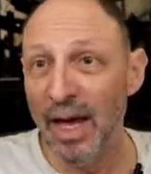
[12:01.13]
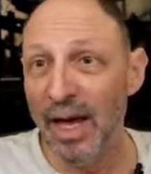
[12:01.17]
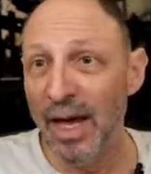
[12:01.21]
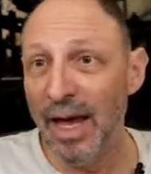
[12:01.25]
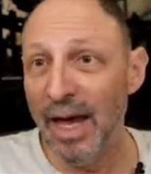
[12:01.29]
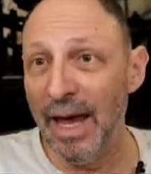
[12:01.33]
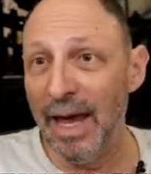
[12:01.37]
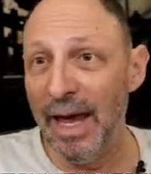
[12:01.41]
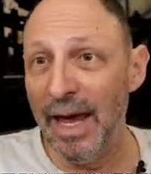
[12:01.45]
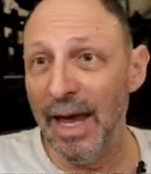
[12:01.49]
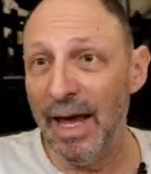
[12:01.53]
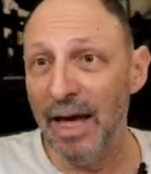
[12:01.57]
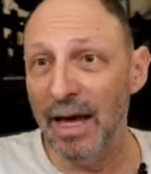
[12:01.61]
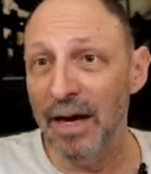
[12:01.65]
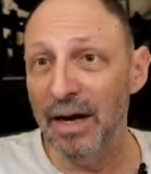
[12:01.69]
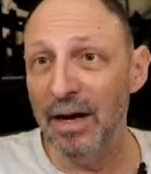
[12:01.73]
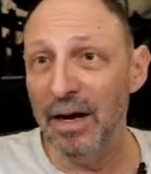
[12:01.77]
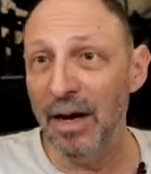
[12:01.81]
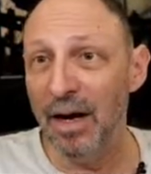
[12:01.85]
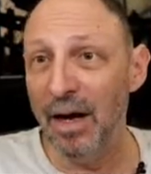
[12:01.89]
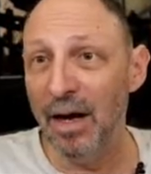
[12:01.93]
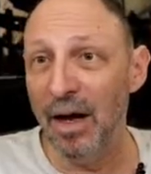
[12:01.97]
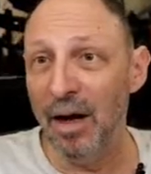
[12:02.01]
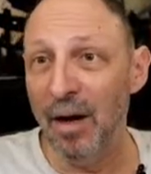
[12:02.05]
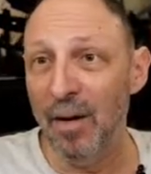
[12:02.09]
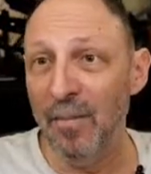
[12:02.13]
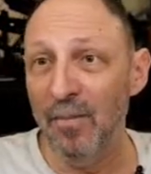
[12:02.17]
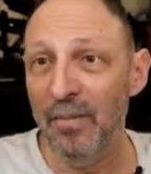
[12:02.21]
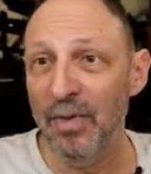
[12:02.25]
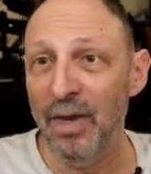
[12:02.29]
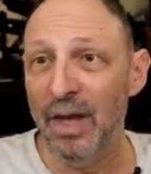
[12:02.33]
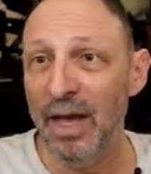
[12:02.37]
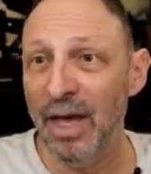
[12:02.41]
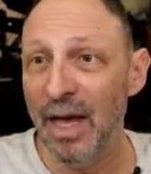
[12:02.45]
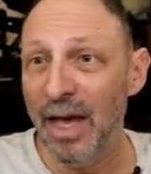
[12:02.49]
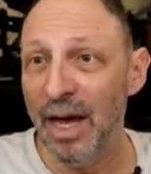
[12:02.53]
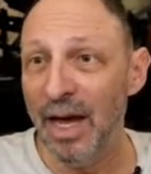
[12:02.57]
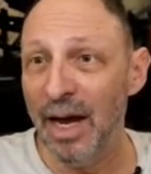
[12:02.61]
And
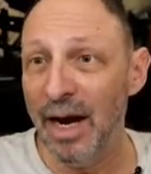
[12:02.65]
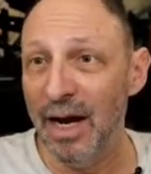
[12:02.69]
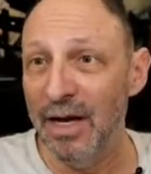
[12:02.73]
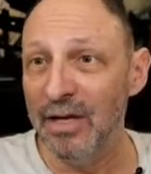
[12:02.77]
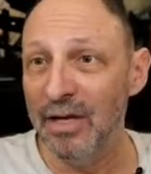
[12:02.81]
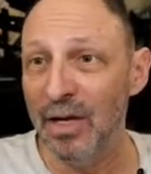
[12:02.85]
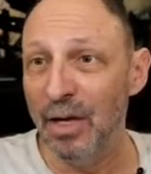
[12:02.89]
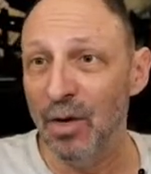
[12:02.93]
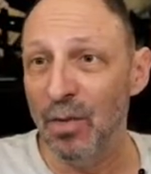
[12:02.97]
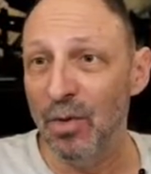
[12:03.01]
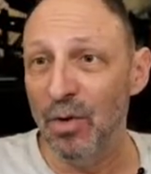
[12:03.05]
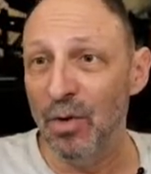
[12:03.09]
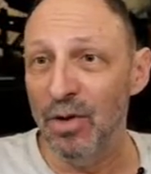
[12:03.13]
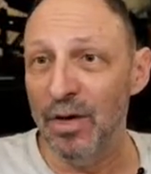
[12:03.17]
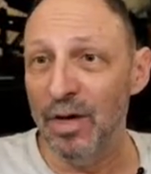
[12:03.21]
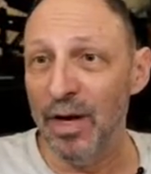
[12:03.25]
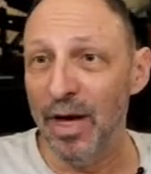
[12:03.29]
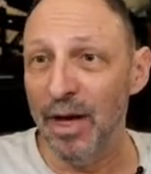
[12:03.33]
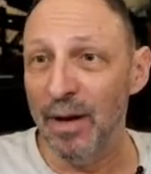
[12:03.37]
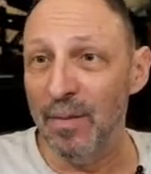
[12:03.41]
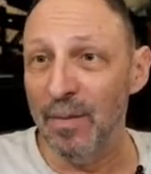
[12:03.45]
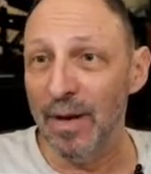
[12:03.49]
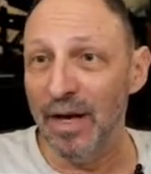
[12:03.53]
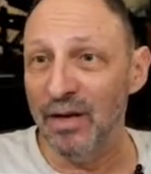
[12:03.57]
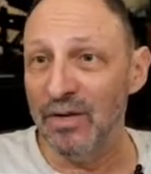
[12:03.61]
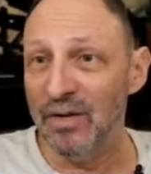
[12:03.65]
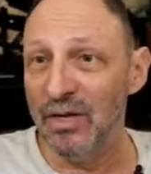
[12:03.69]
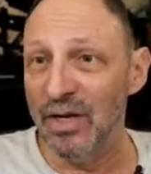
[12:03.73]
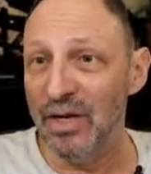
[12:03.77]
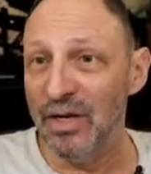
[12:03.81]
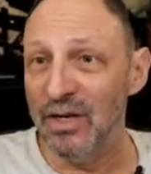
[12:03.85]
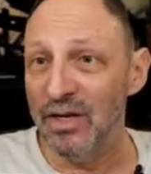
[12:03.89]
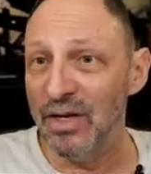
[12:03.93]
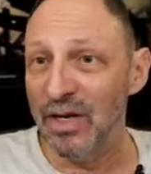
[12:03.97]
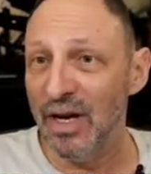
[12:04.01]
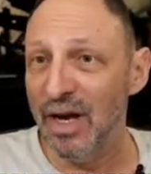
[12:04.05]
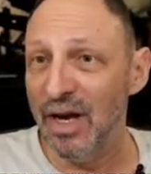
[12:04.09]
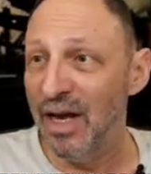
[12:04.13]
I tell it where the database is.
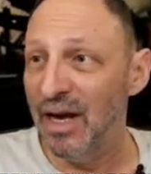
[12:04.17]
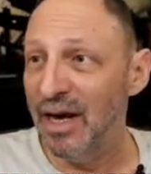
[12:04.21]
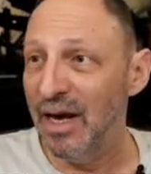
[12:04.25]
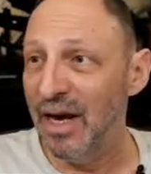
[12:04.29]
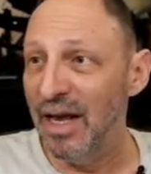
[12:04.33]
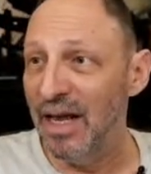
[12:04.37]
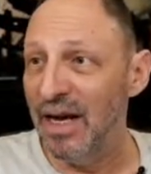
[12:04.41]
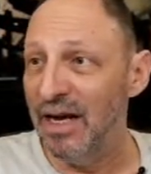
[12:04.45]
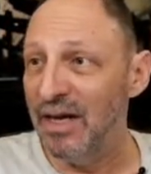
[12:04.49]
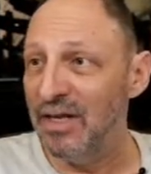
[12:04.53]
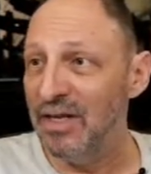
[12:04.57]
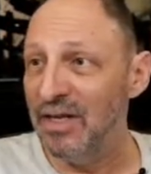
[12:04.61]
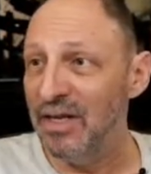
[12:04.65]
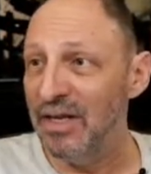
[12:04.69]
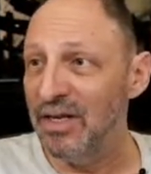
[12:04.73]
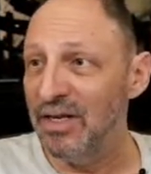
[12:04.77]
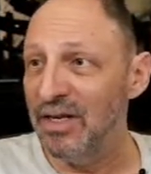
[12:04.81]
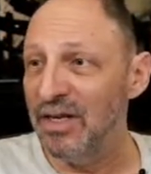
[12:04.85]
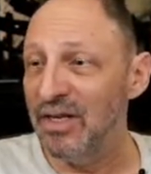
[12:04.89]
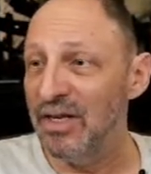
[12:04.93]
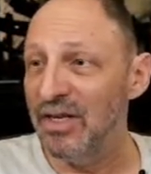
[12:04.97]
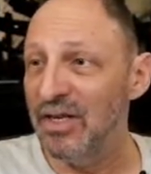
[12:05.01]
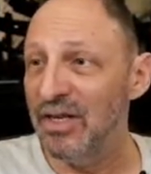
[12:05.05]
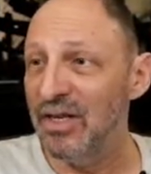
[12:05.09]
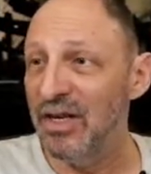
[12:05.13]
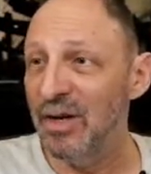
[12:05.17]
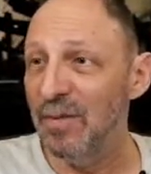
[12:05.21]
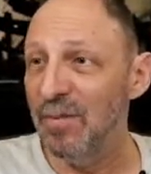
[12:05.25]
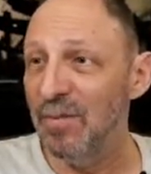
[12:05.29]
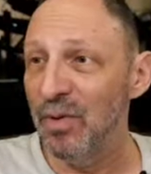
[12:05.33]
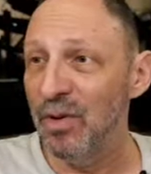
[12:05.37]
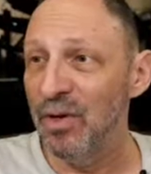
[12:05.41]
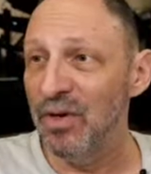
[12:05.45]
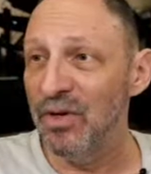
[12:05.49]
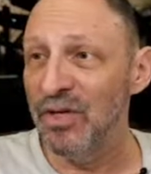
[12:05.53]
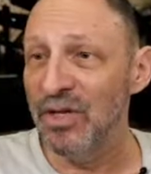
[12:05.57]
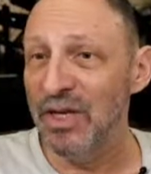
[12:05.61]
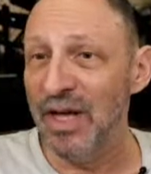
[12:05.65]
And it's as simple
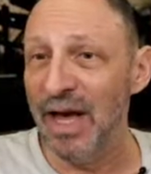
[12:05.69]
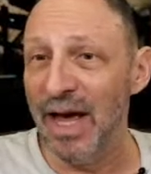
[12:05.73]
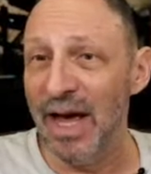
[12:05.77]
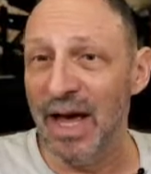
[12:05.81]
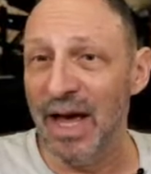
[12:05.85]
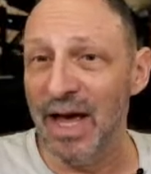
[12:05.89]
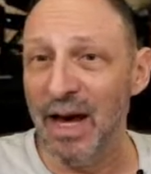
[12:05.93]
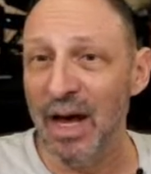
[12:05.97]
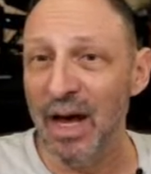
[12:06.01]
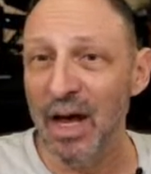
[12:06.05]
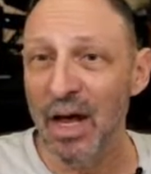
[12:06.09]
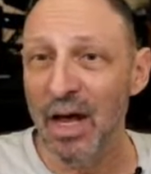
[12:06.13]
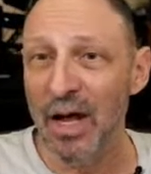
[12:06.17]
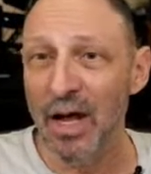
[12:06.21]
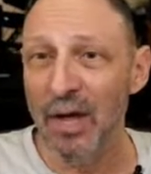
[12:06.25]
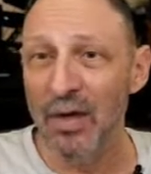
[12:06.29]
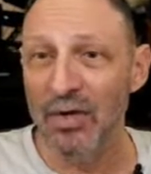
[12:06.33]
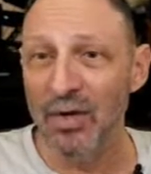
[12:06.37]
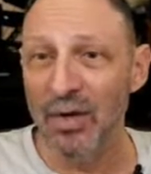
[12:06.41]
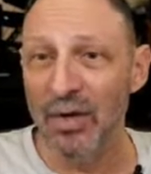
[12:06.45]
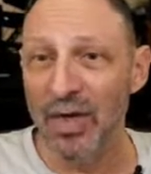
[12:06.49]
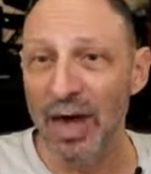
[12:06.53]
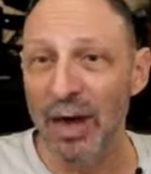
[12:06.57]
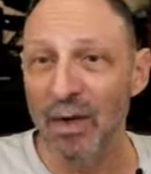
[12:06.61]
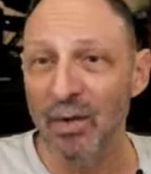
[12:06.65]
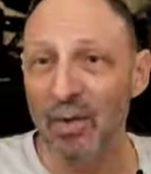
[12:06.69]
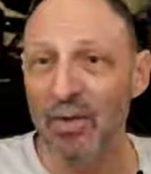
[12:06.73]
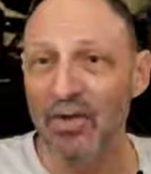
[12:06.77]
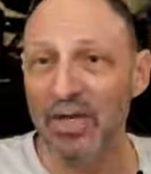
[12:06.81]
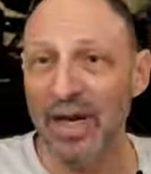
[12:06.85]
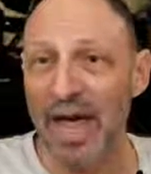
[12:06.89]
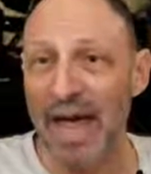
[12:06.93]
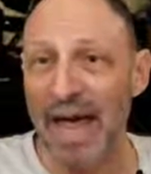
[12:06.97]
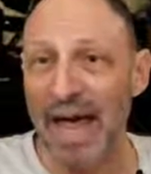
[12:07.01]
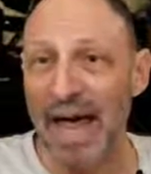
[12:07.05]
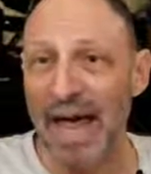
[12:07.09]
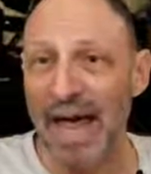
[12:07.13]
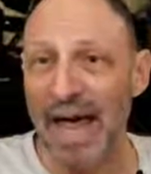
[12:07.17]
as that. So that was
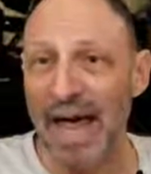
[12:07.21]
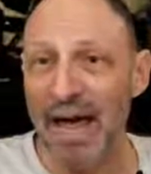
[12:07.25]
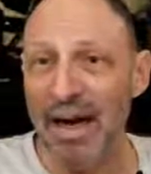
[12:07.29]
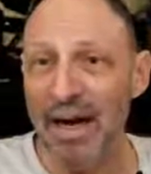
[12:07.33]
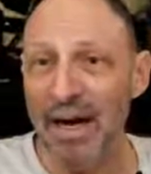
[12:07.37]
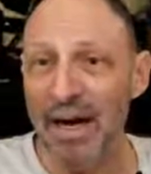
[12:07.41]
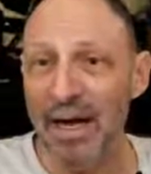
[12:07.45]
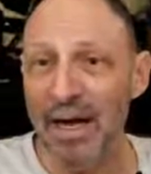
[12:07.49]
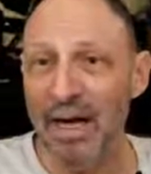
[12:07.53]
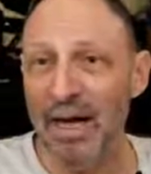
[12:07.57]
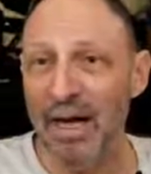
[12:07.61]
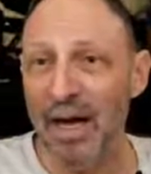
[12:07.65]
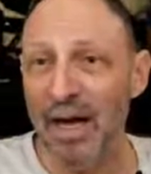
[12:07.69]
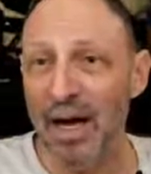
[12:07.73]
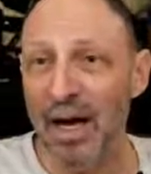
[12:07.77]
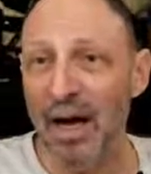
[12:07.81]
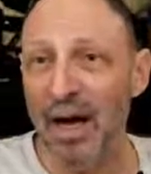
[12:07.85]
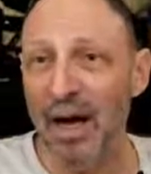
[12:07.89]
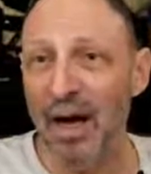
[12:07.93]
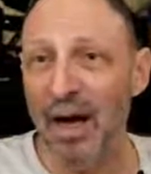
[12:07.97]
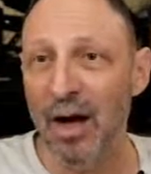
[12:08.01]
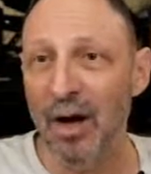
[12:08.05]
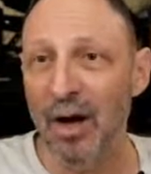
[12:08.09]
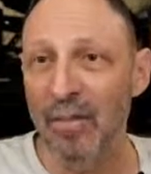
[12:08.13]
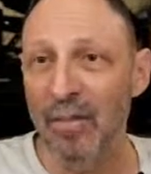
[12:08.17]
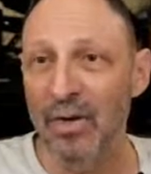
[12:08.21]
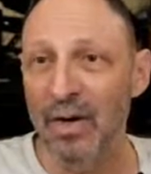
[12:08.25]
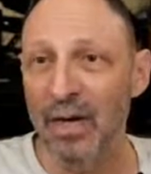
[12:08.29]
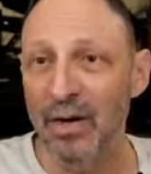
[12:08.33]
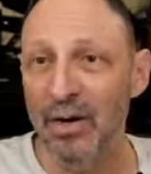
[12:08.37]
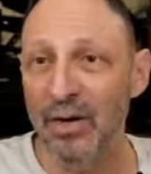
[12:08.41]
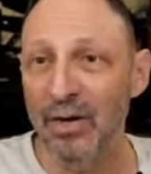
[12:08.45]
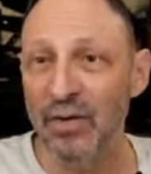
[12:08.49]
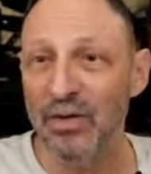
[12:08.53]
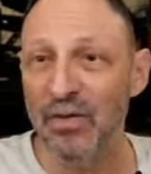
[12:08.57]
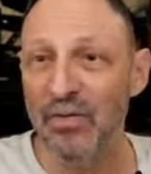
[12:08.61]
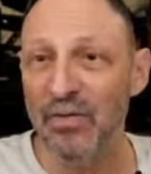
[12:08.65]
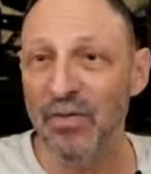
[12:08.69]
add.
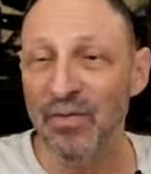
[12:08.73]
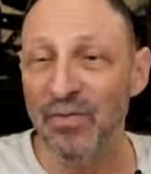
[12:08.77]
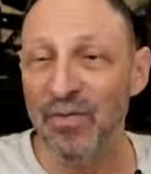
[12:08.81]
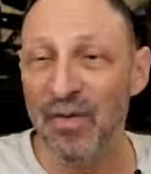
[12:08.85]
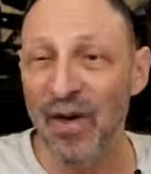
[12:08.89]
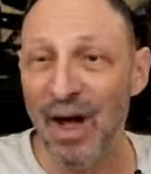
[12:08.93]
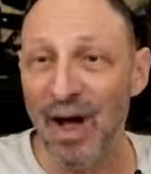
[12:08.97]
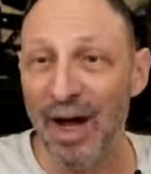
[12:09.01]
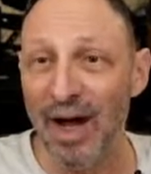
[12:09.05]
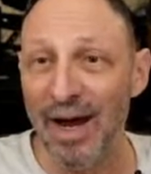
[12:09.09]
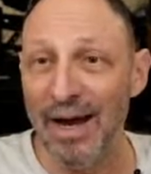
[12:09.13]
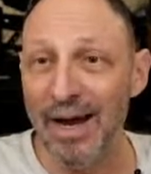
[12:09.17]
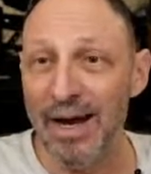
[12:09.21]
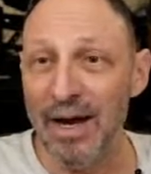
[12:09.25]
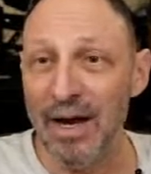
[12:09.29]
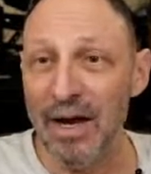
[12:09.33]
Here's find.